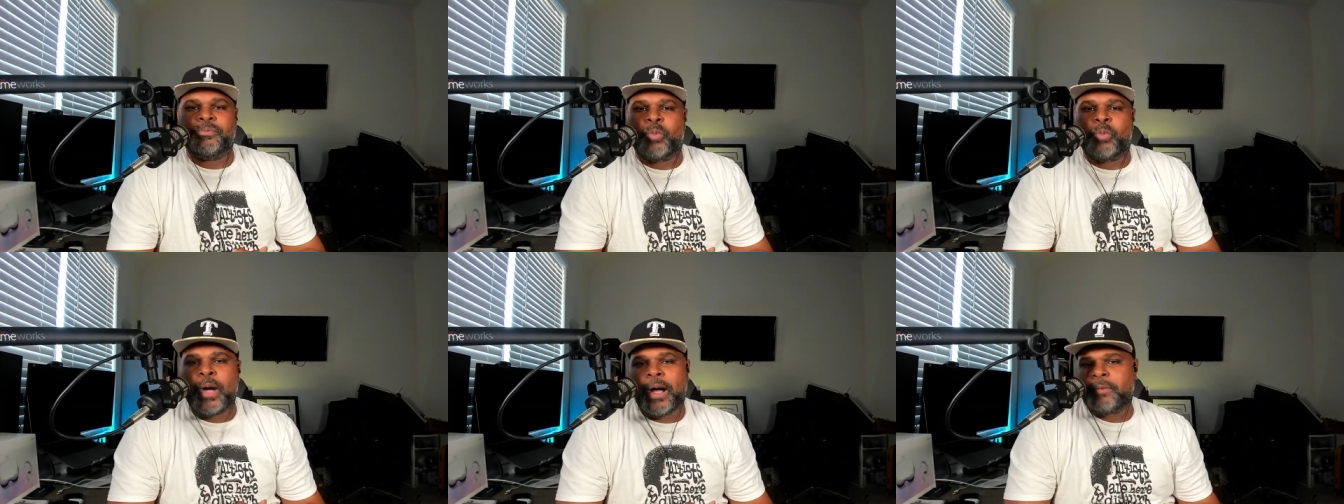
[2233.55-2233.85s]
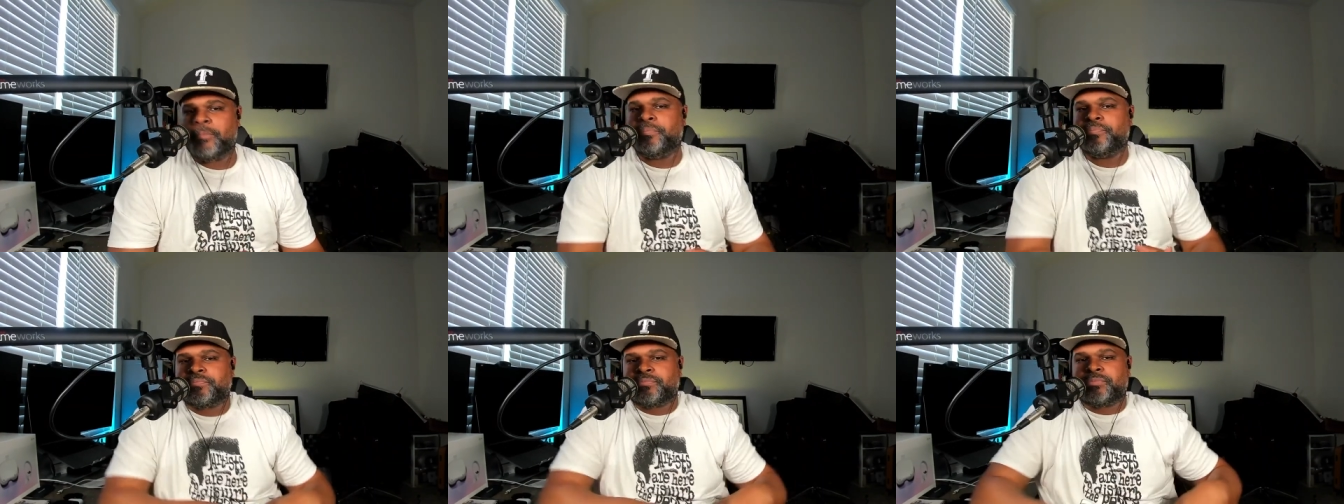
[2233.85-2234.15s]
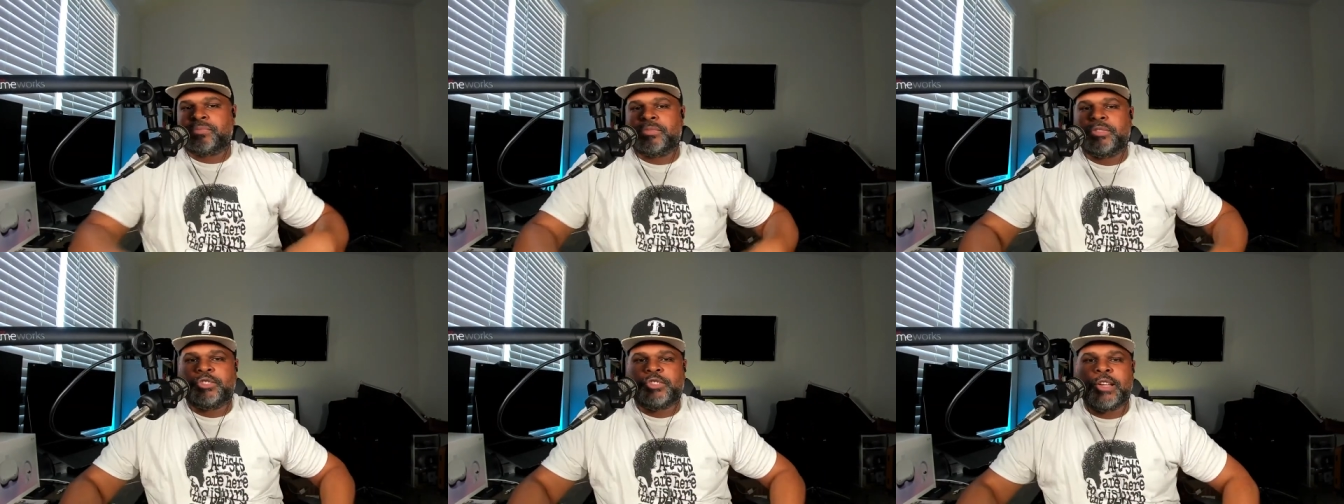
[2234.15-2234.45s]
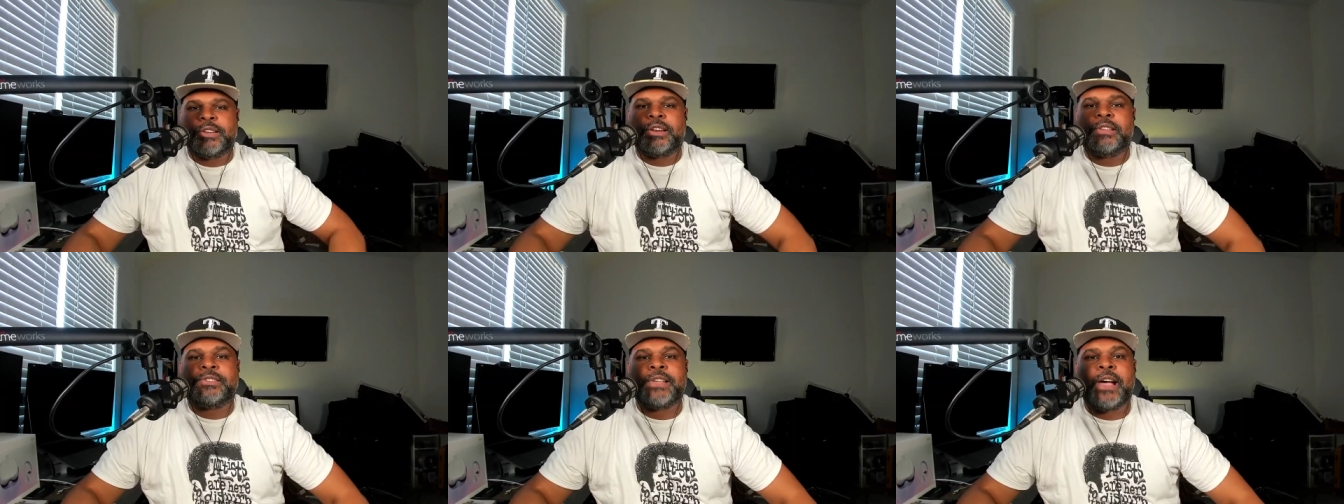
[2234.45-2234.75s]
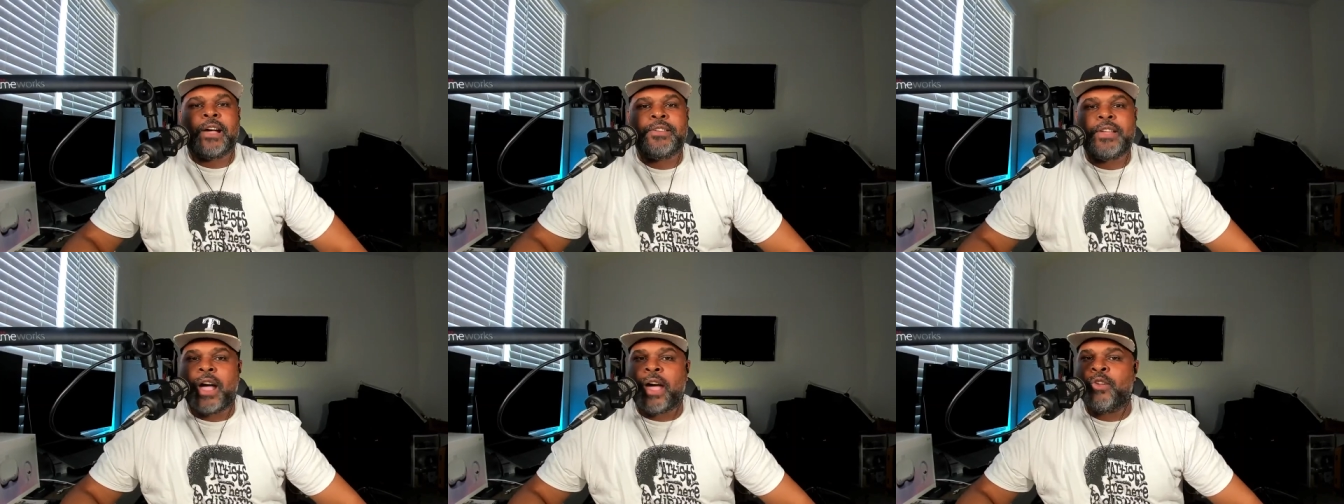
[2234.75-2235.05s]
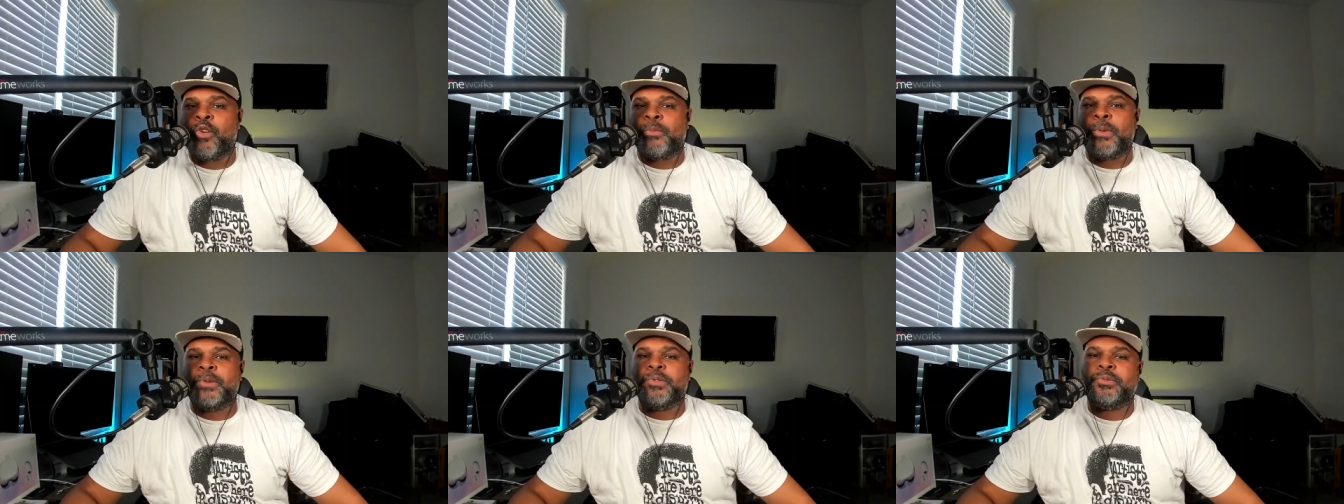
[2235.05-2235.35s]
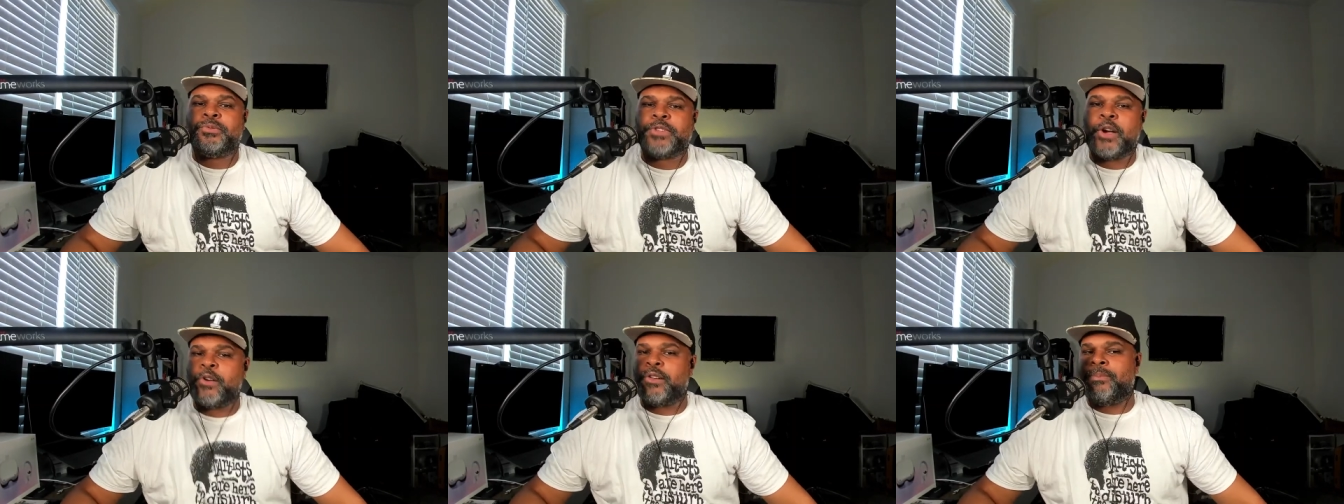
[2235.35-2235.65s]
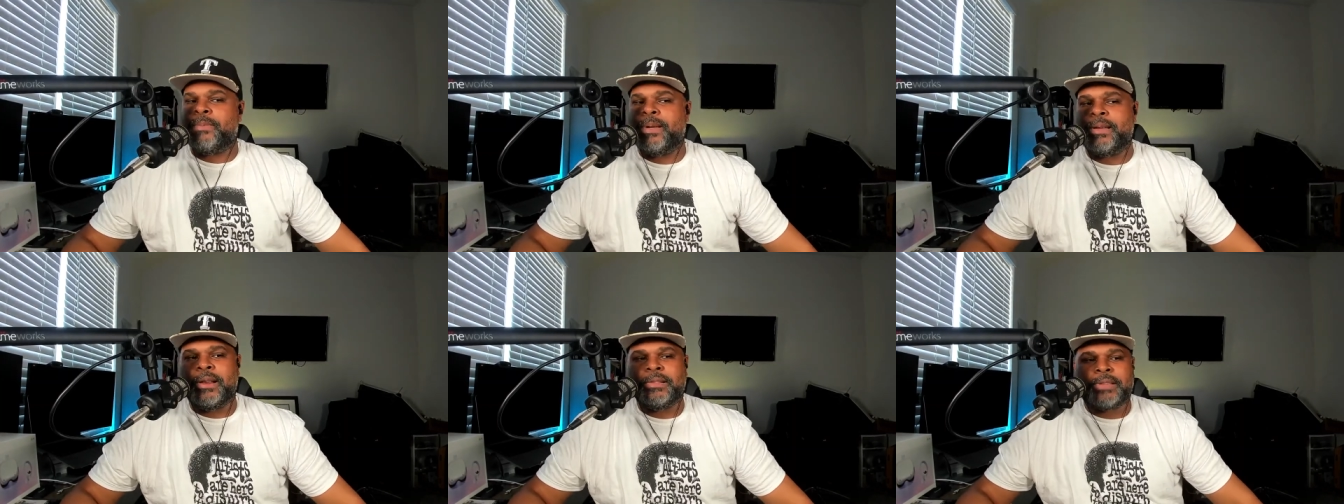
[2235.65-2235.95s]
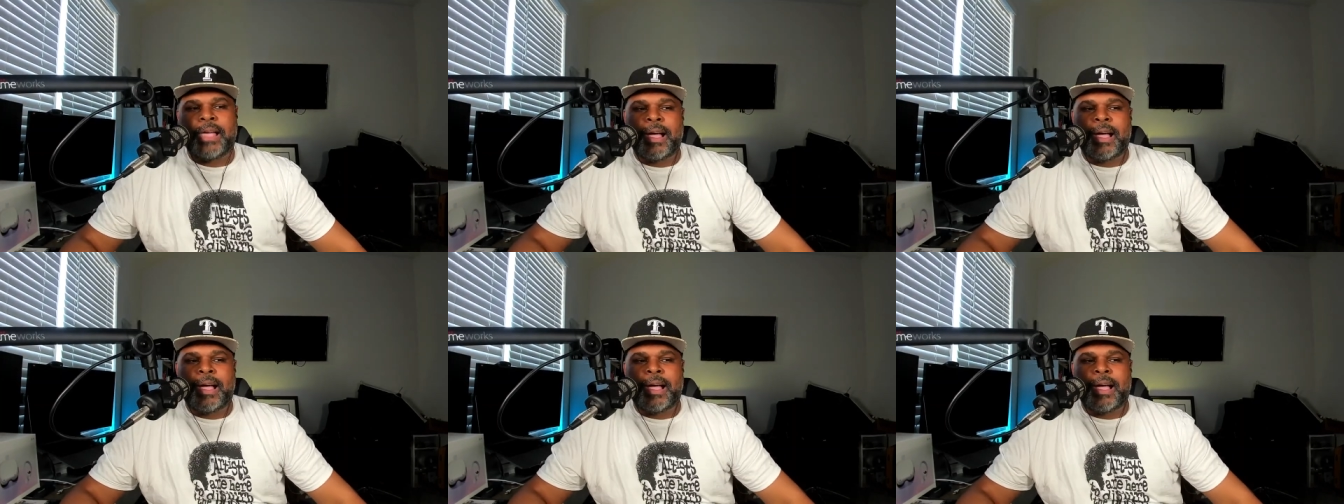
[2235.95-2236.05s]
Well, check this out, y'all. I normally do 30 minutes.